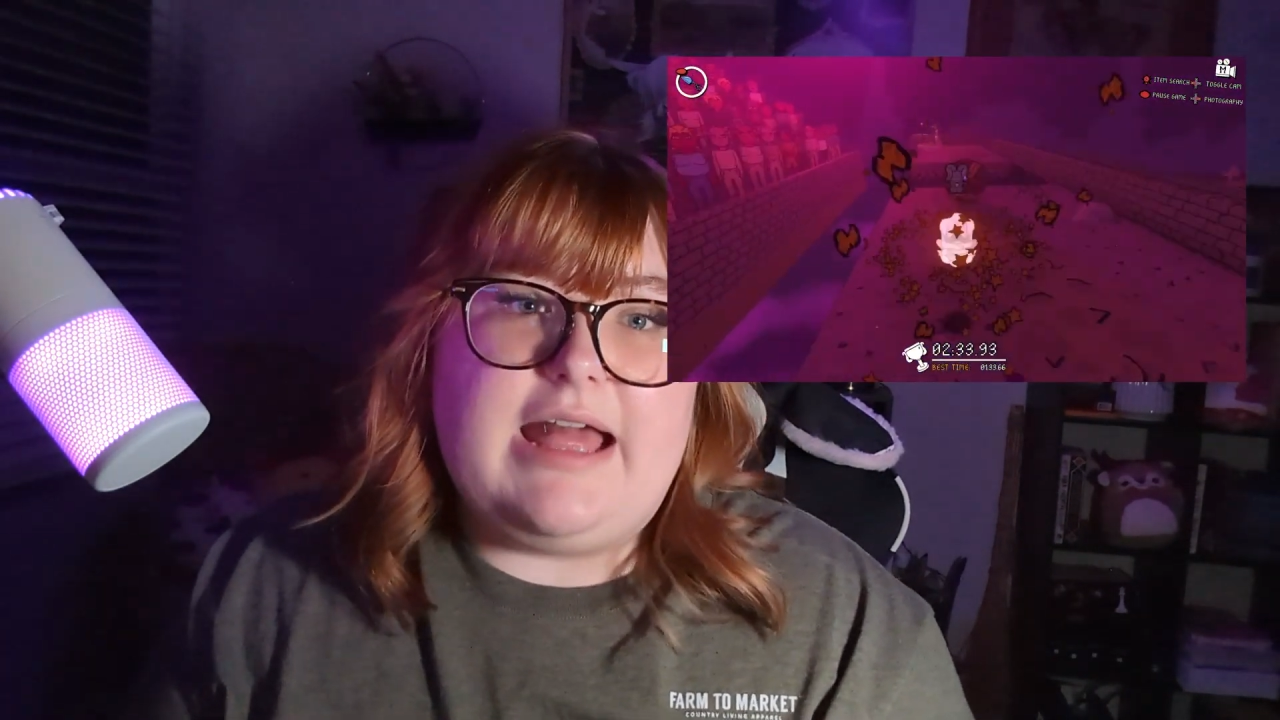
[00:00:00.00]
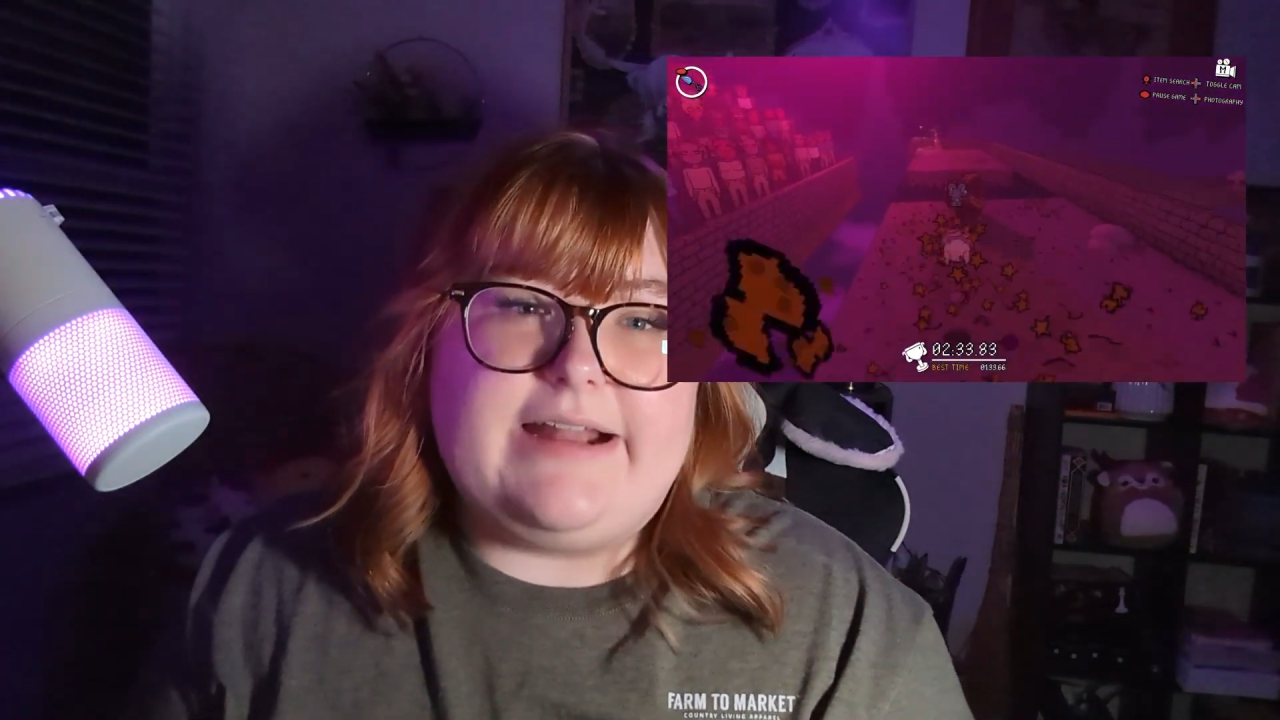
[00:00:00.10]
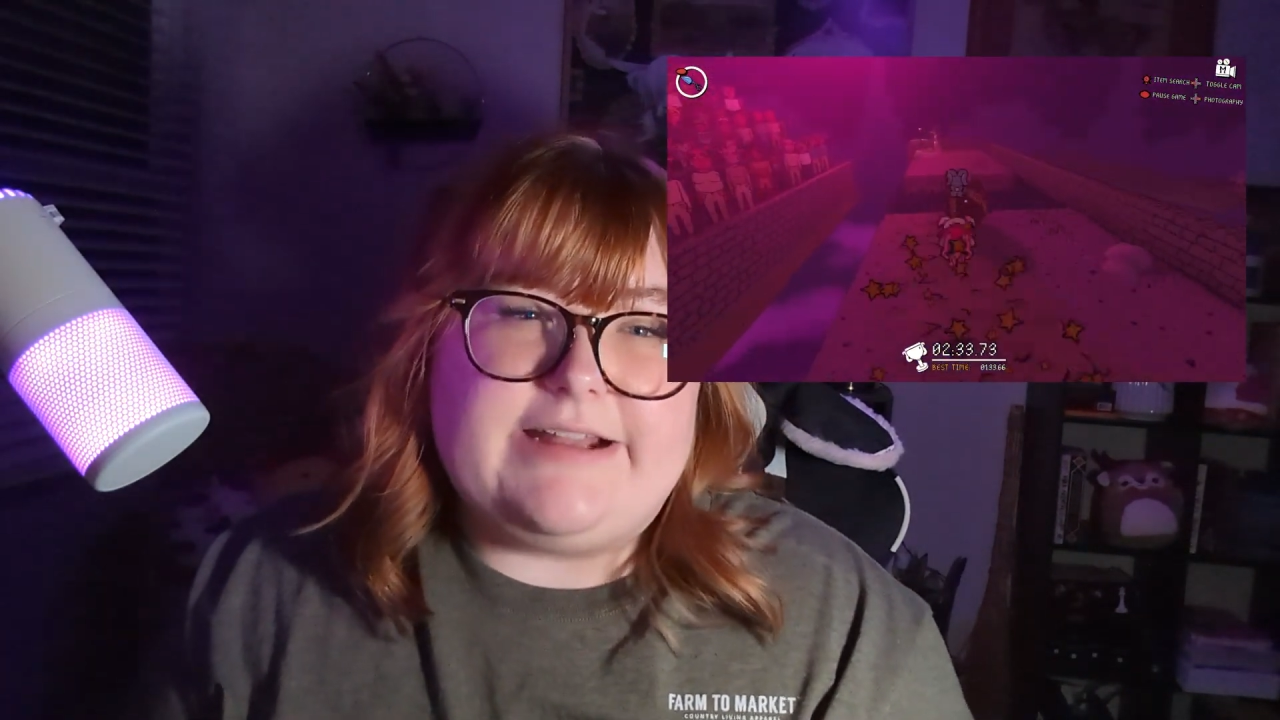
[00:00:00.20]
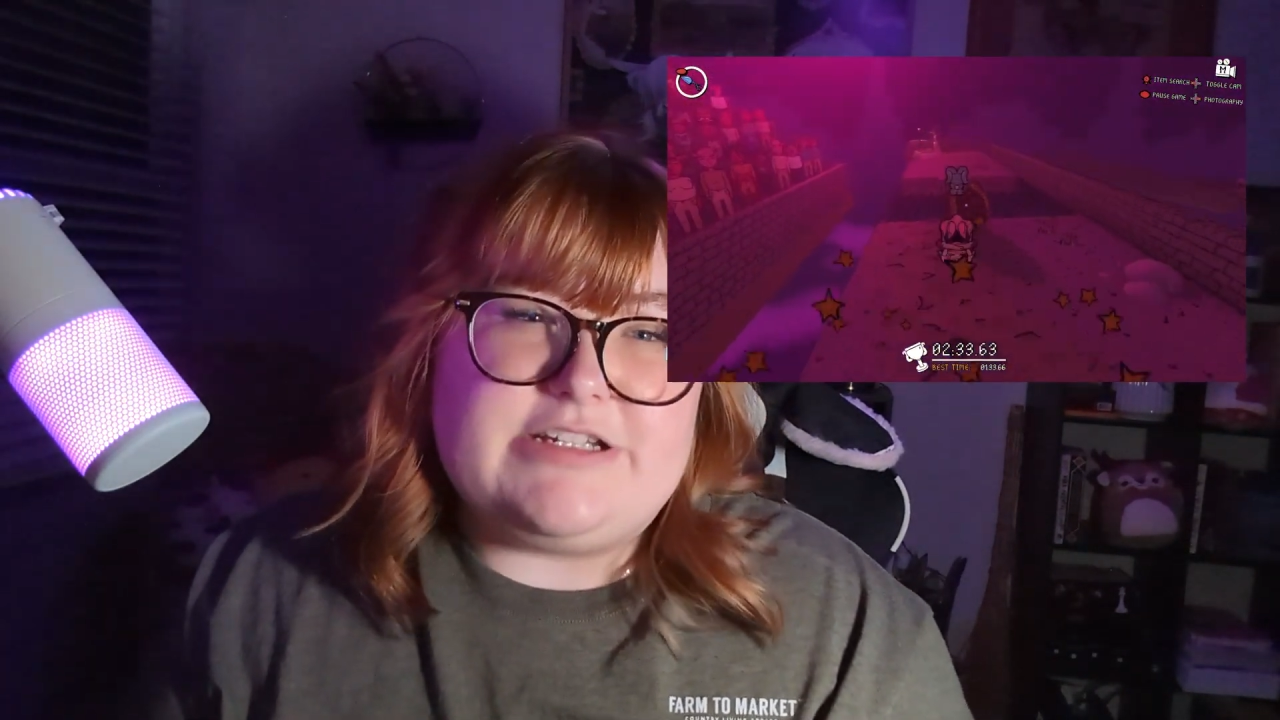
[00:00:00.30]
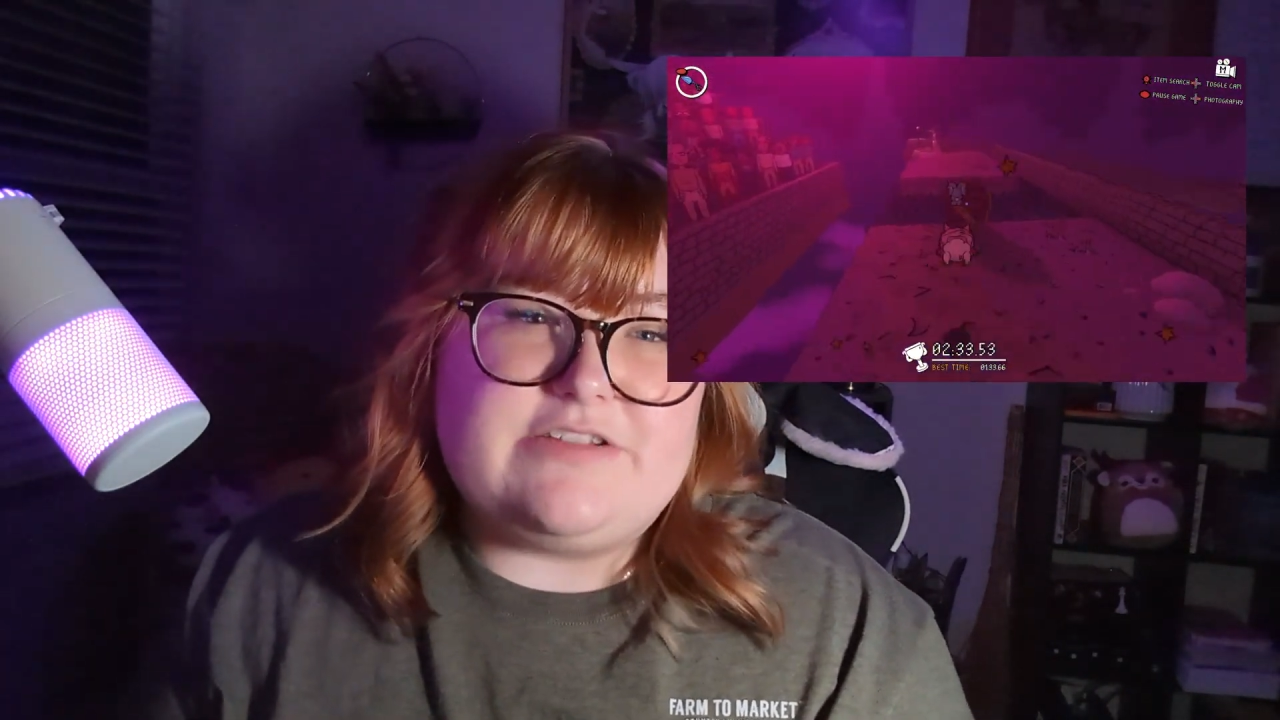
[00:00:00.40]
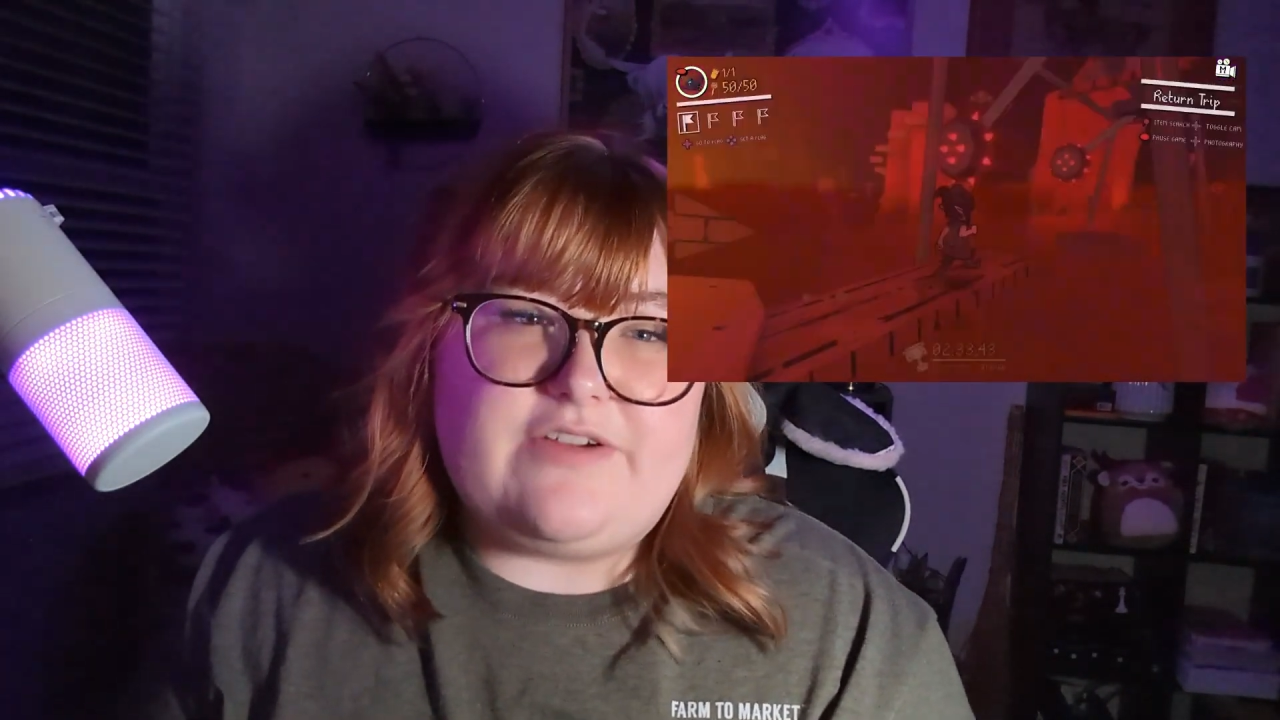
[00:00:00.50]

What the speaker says: And I just